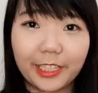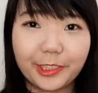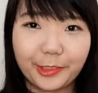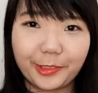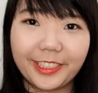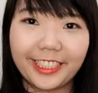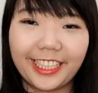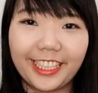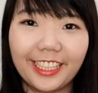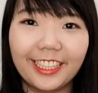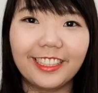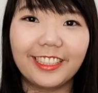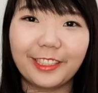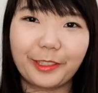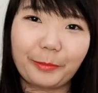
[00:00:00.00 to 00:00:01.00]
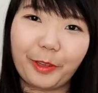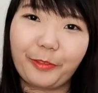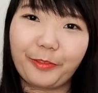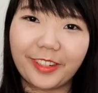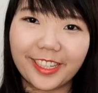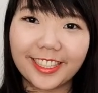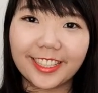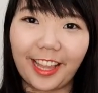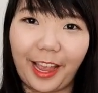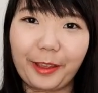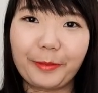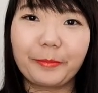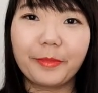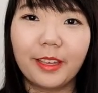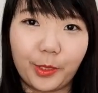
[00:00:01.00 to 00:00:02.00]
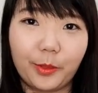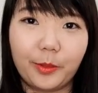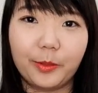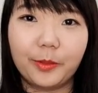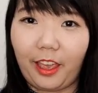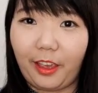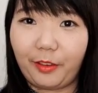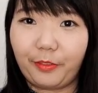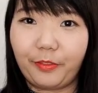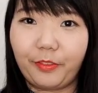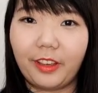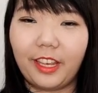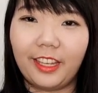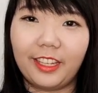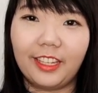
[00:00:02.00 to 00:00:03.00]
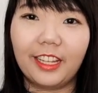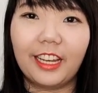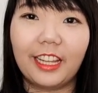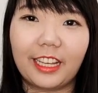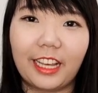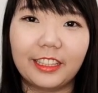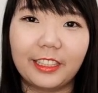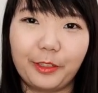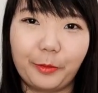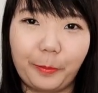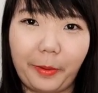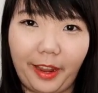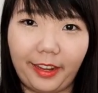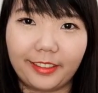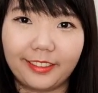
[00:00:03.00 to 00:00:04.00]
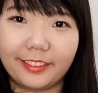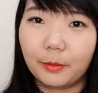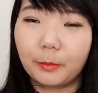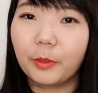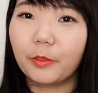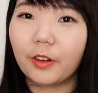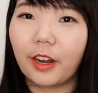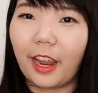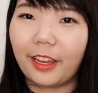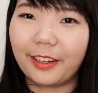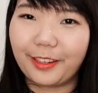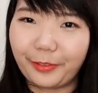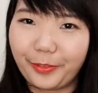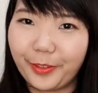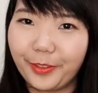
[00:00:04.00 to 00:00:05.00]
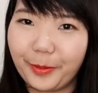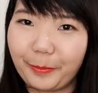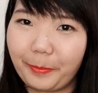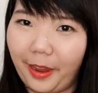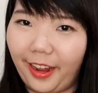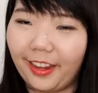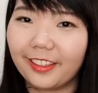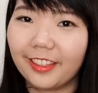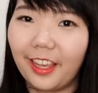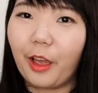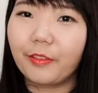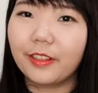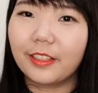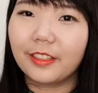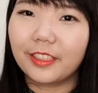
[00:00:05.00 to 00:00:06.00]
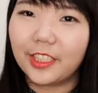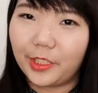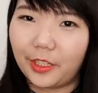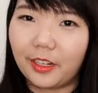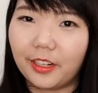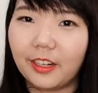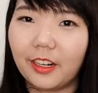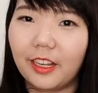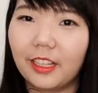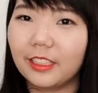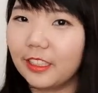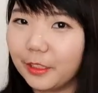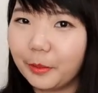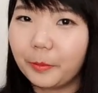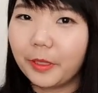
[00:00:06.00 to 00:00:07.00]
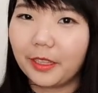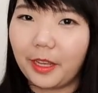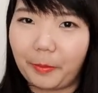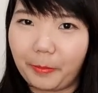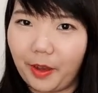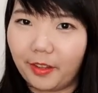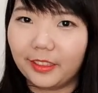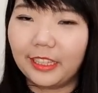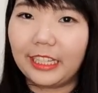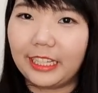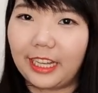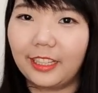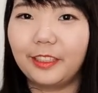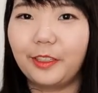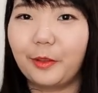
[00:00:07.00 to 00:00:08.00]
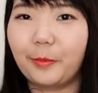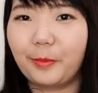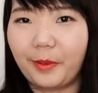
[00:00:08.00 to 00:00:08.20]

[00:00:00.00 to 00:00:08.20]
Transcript: Actually, this is my first time to have a Les Catino bag. Before I review the bag, I will share a little bit about Les Catino